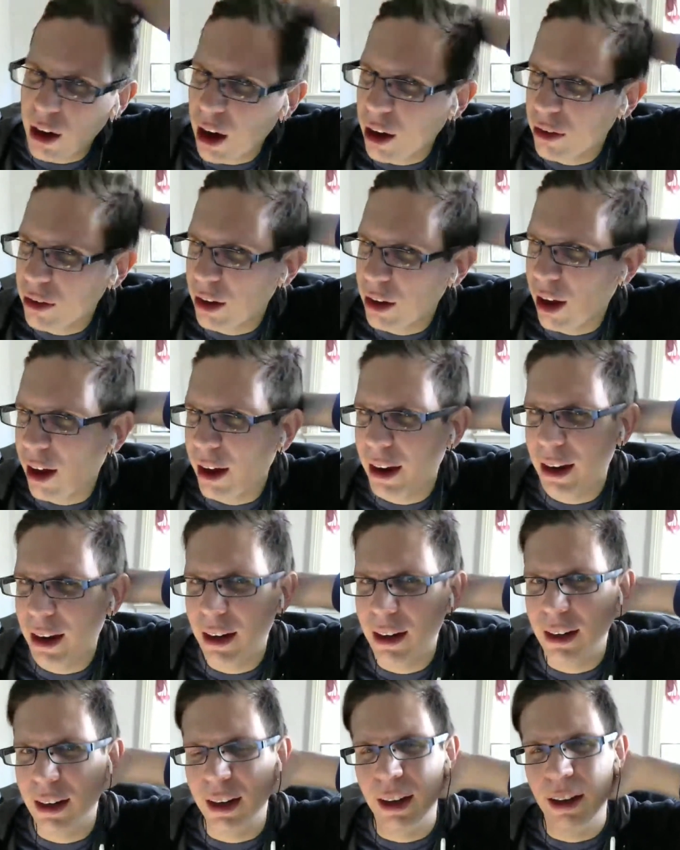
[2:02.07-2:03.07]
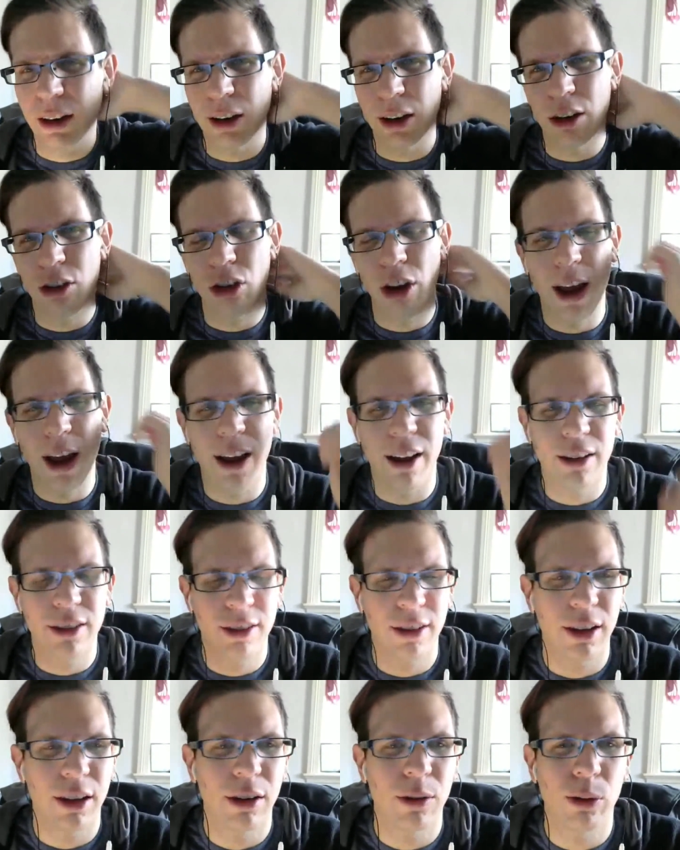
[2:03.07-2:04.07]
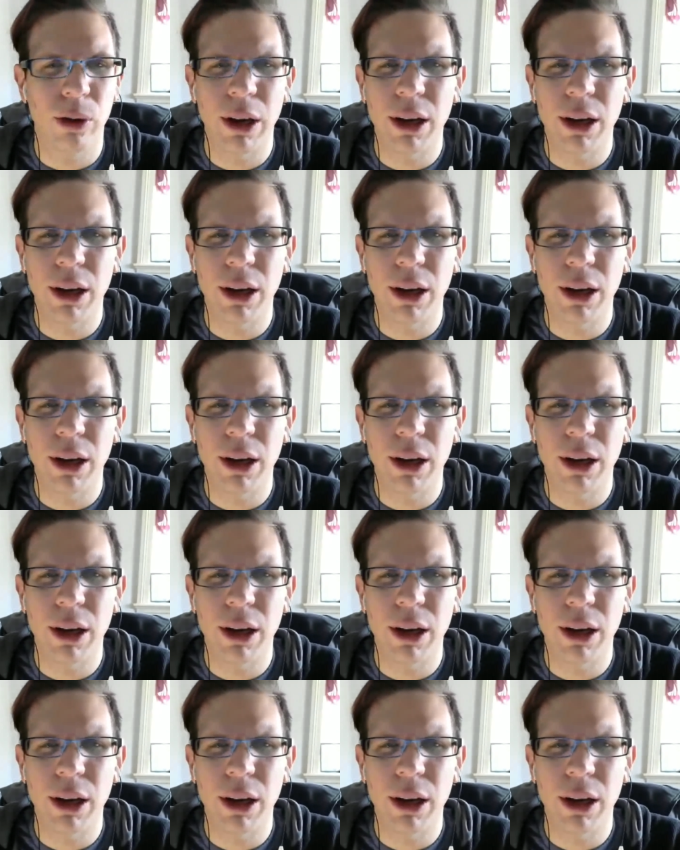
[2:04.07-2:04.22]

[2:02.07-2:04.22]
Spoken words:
online and in chats and